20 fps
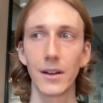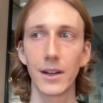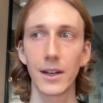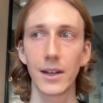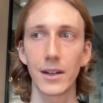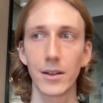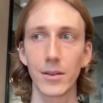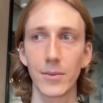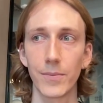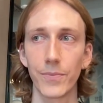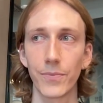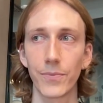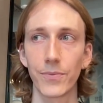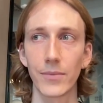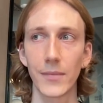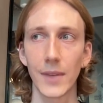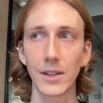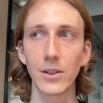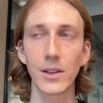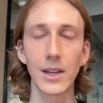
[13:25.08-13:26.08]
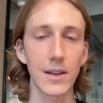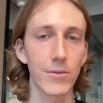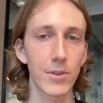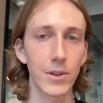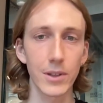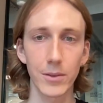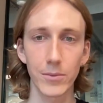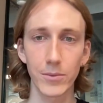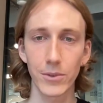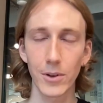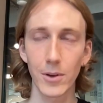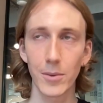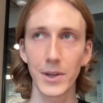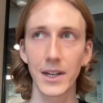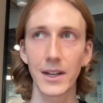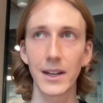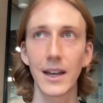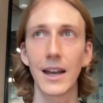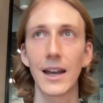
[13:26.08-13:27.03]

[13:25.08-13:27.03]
and you get volume from it.